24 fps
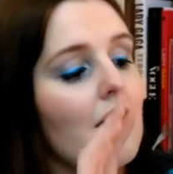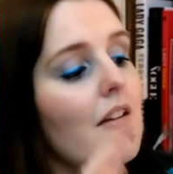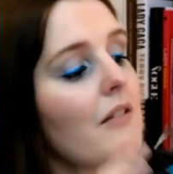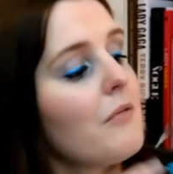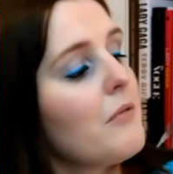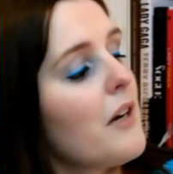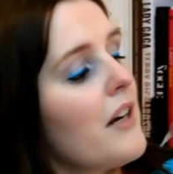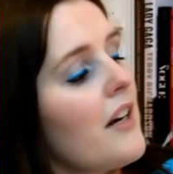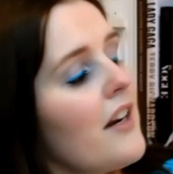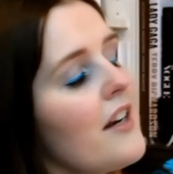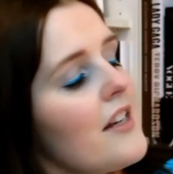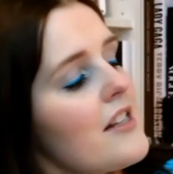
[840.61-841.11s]

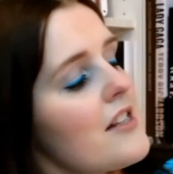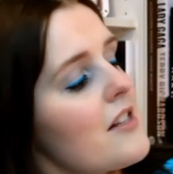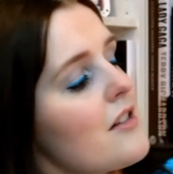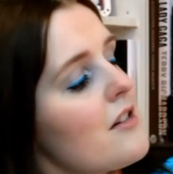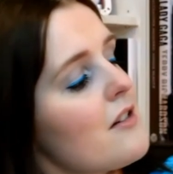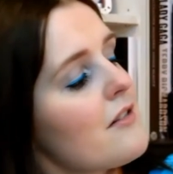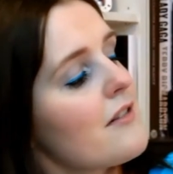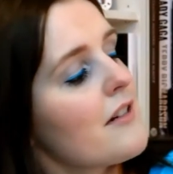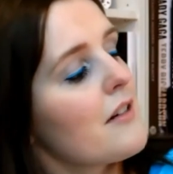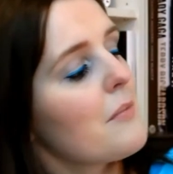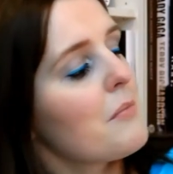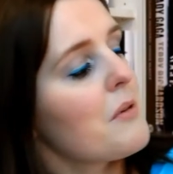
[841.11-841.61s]
When I
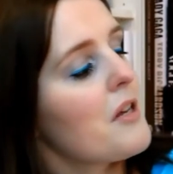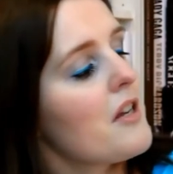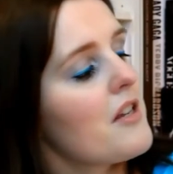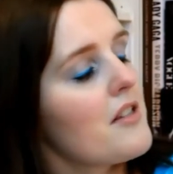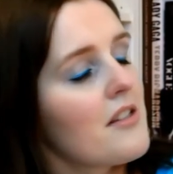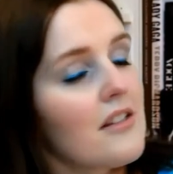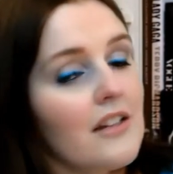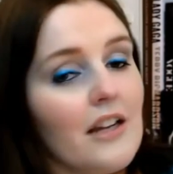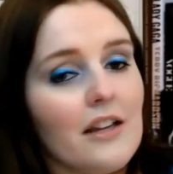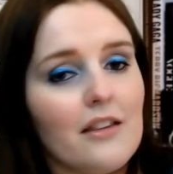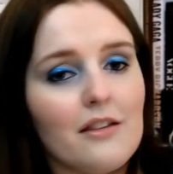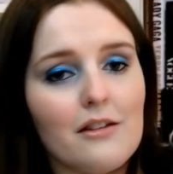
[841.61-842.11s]
saw it in
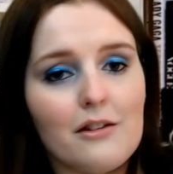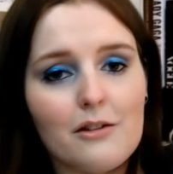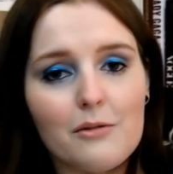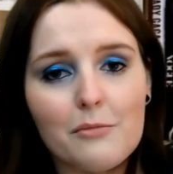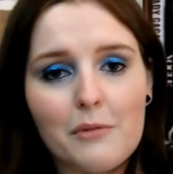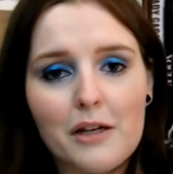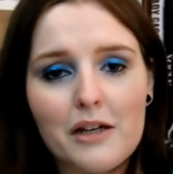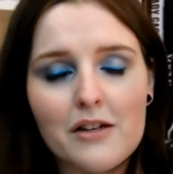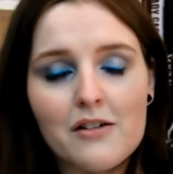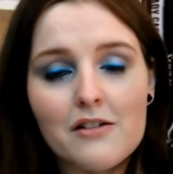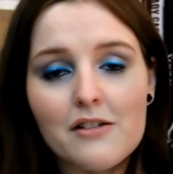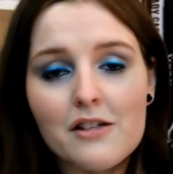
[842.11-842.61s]
person, I thought, oh
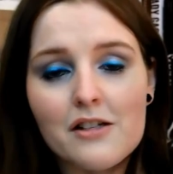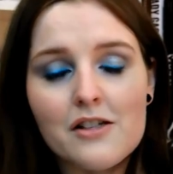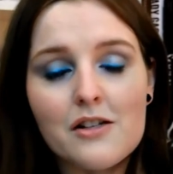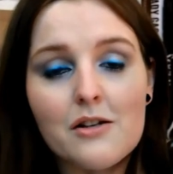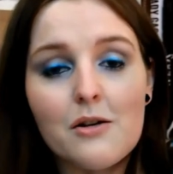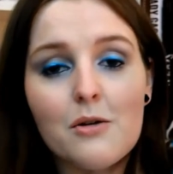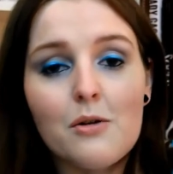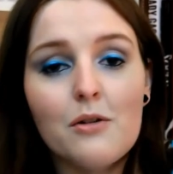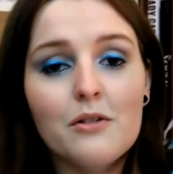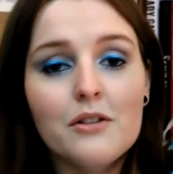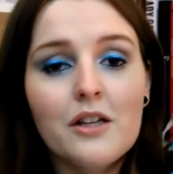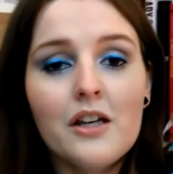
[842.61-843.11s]
my god, it's
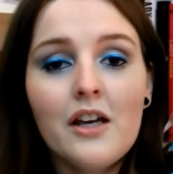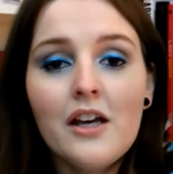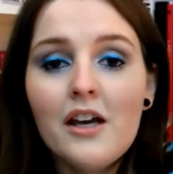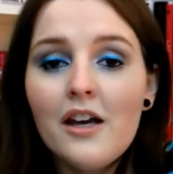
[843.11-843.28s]
gold.